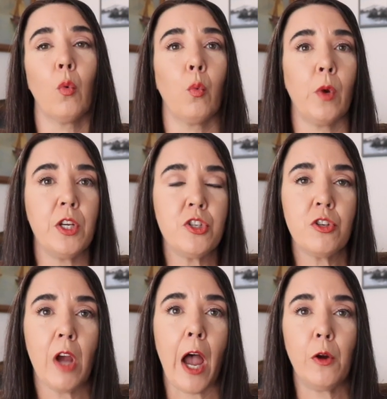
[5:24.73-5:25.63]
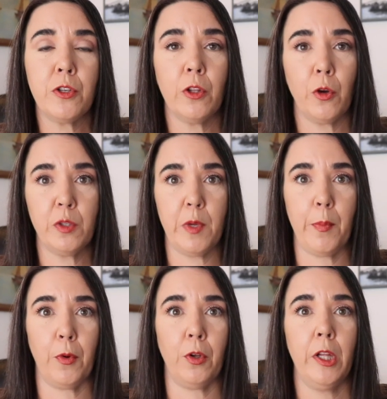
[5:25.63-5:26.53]
Reach out to those
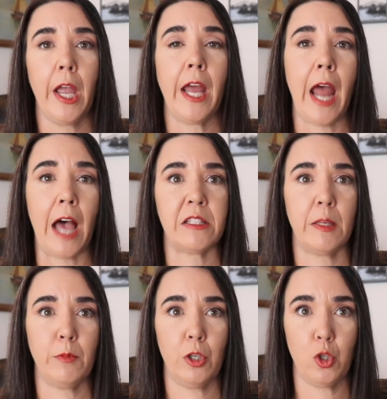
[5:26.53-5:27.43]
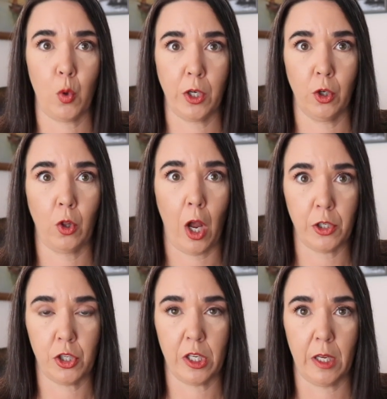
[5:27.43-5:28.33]
people and ask them to join your
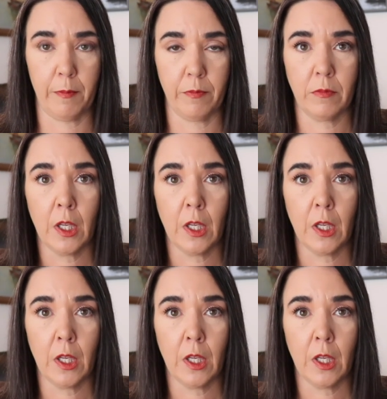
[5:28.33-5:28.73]
launch team.